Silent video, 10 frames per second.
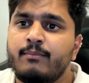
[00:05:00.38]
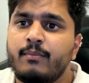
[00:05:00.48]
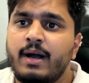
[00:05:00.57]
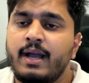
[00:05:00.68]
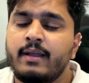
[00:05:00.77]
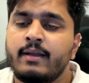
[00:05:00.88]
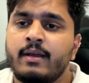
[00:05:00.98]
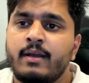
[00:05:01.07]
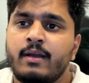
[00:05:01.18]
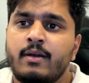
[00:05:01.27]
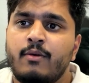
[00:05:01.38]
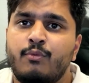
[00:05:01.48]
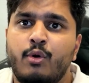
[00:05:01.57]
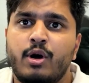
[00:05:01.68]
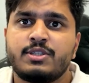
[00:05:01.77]
I
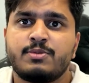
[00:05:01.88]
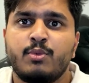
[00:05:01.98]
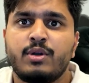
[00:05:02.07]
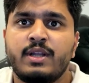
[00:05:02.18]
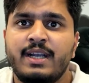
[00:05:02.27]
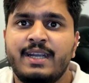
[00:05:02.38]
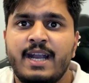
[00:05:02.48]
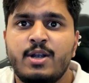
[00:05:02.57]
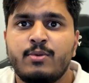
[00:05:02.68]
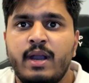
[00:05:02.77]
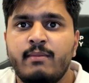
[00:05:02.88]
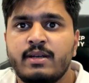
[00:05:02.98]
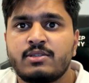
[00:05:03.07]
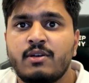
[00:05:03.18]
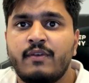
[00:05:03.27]
watch more than 10-20
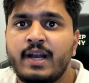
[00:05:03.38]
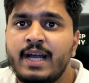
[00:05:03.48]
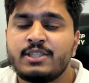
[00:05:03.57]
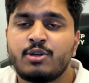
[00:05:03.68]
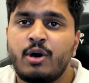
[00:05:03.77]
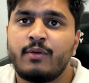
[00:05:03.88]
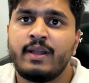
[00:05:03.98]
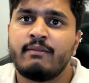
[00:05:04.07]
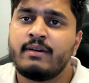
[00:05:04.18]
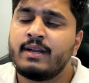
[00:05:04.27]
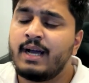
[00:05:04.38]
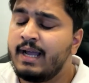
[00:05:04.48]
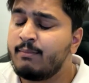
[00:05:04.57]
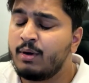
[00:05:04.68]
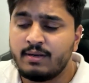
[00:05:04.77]
minutes of trash, or whenever I am
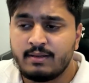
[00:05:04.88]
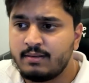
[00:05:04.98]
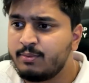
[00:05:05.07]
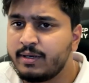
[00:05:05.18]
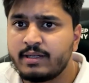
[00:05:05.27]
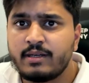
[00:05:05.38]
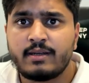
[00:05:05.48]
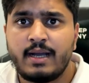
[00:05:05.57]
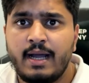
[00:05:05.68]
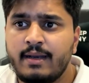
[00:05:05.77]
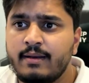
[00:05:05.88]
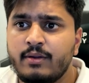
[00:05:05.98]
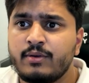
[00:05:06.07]
on Twitter and